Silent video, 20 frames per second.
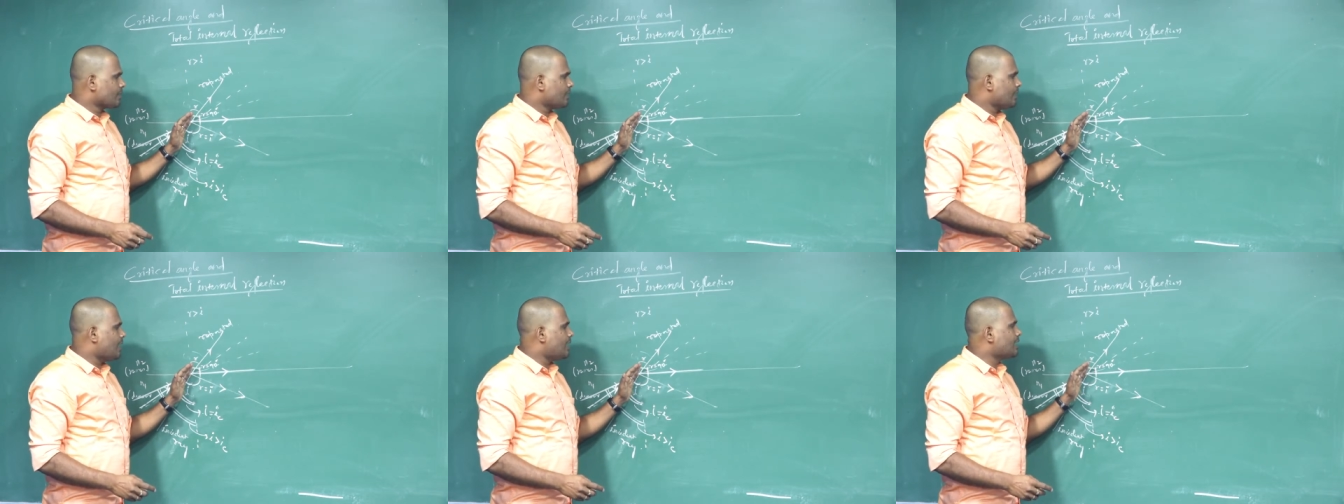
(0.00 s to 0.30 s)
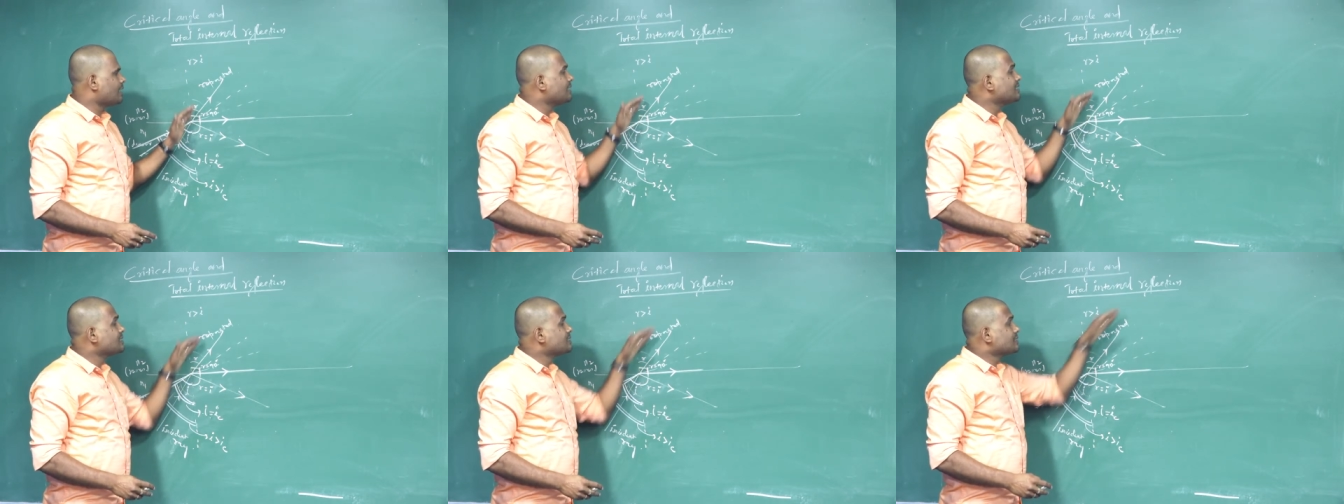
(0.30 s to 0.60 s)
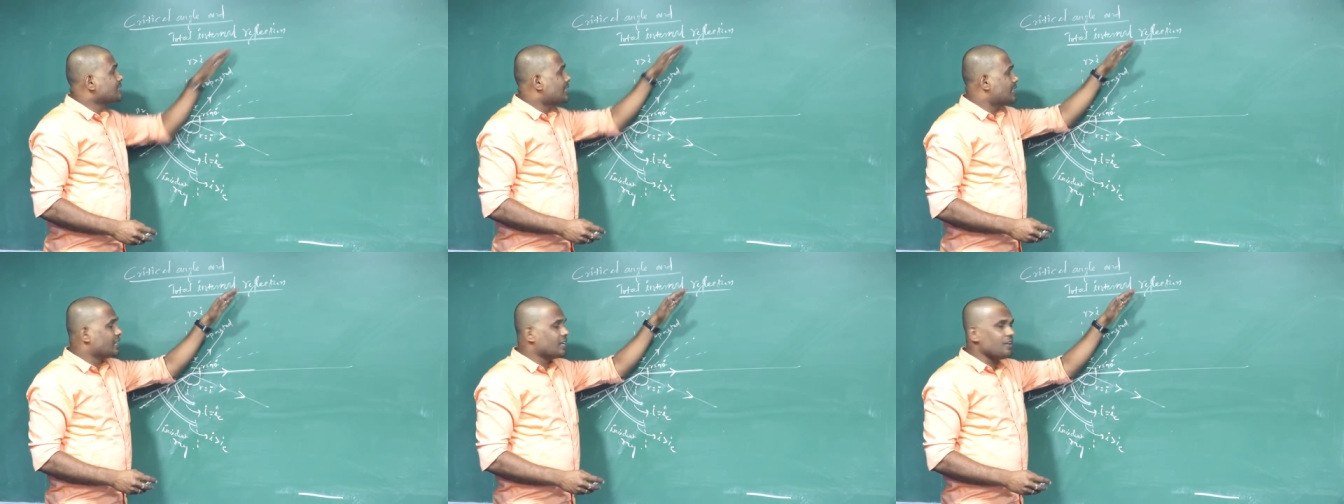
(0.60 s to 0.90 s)
and is
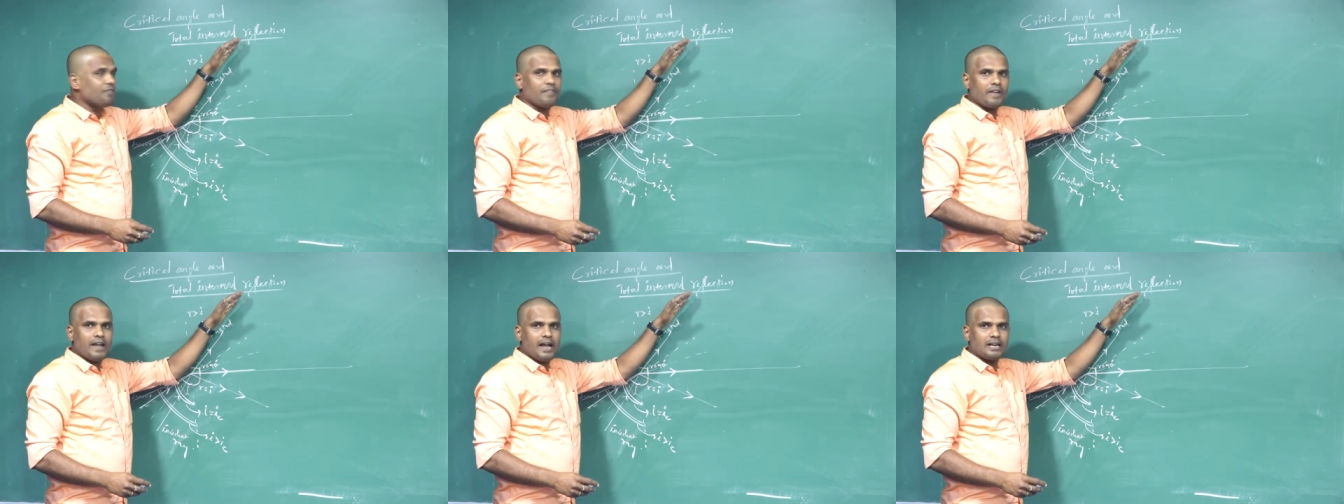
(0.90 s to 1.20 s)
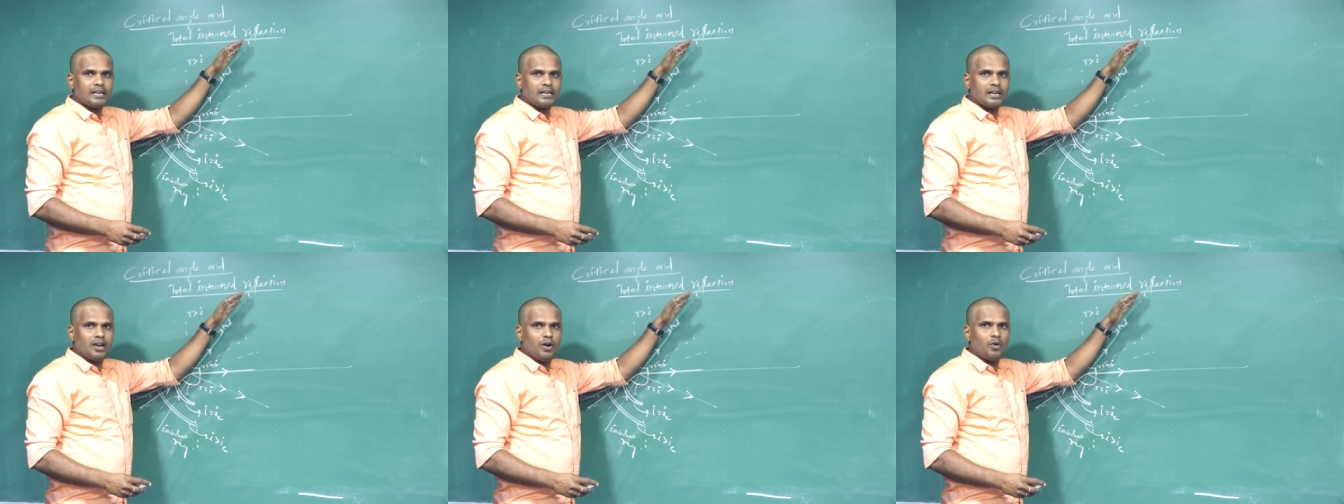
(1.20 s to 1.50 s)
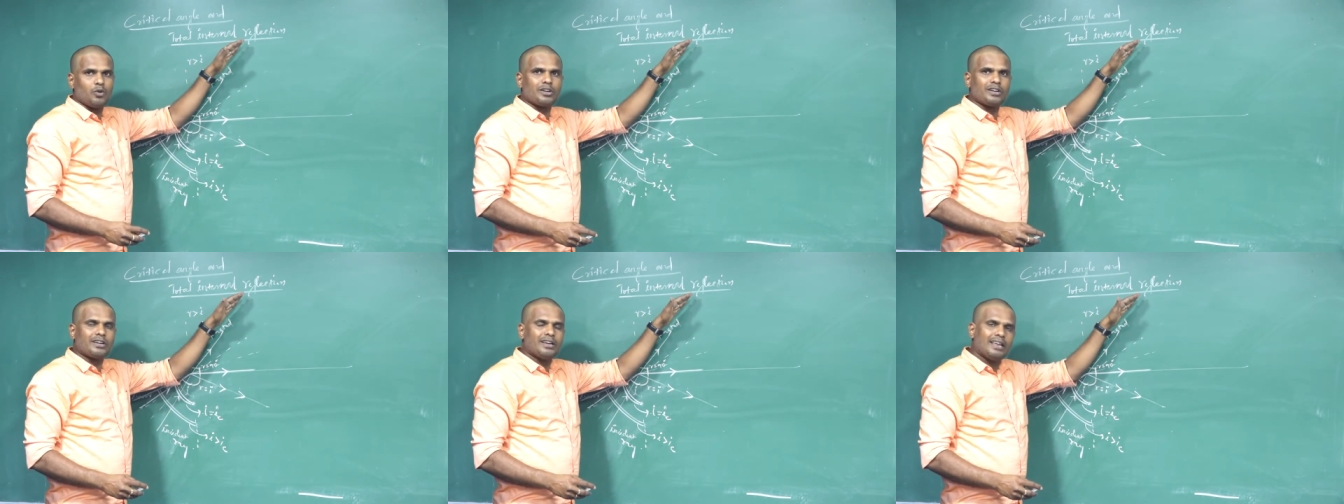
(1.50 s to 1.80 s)
refracted
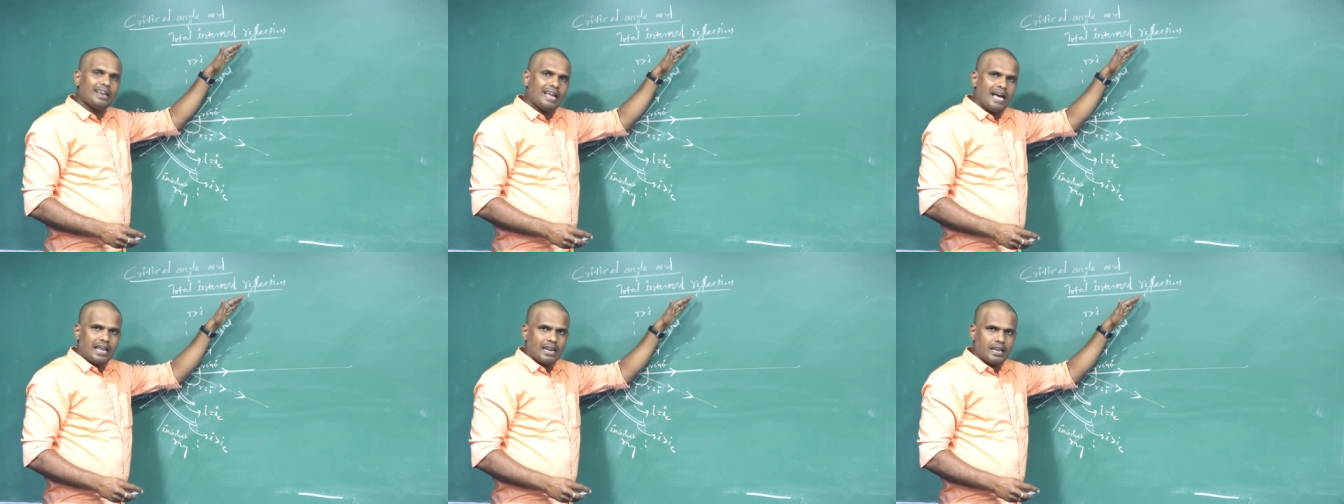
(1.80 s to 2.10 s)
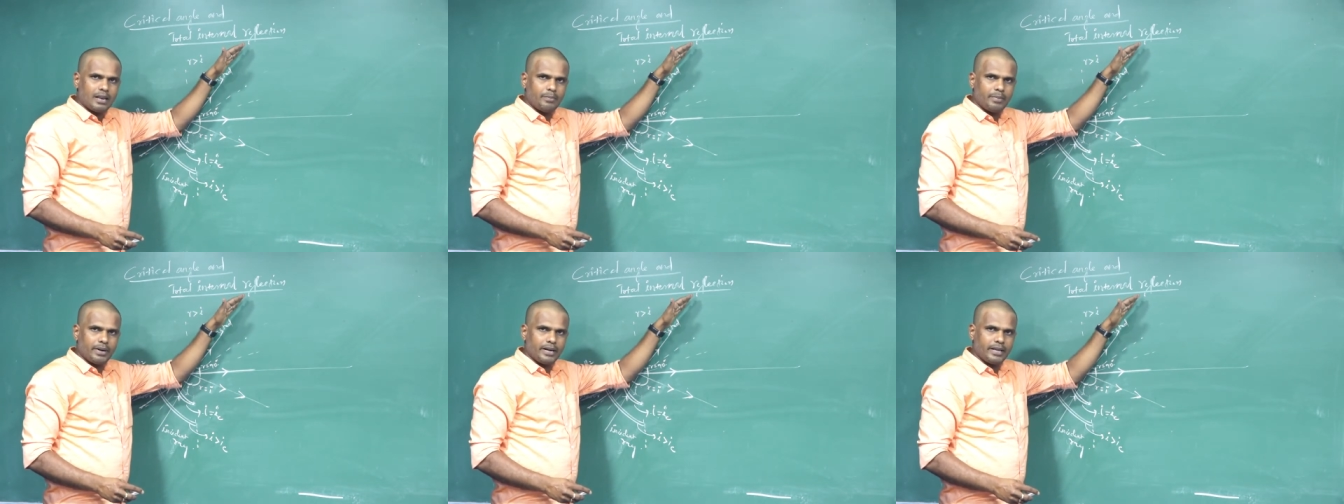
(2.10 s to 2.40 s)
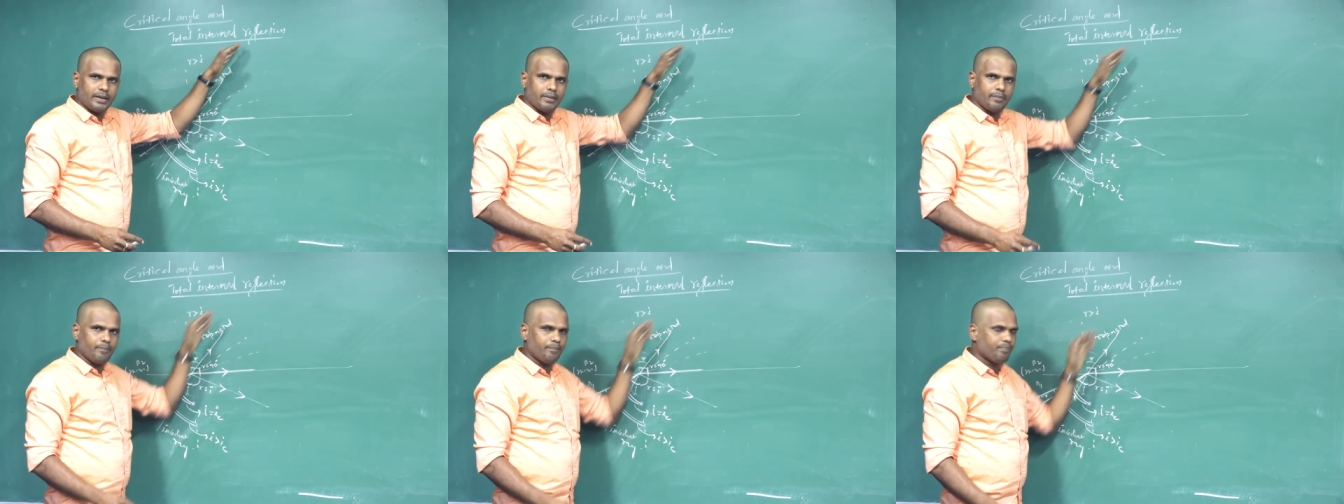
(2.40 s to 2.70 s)
out in a rarer
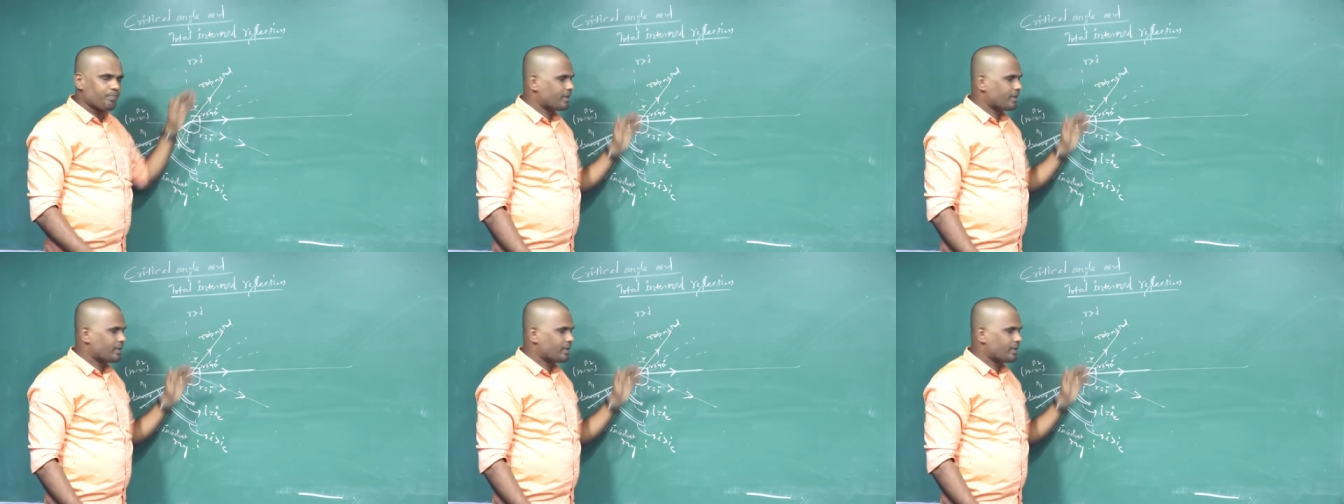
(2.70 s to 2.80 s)
medium.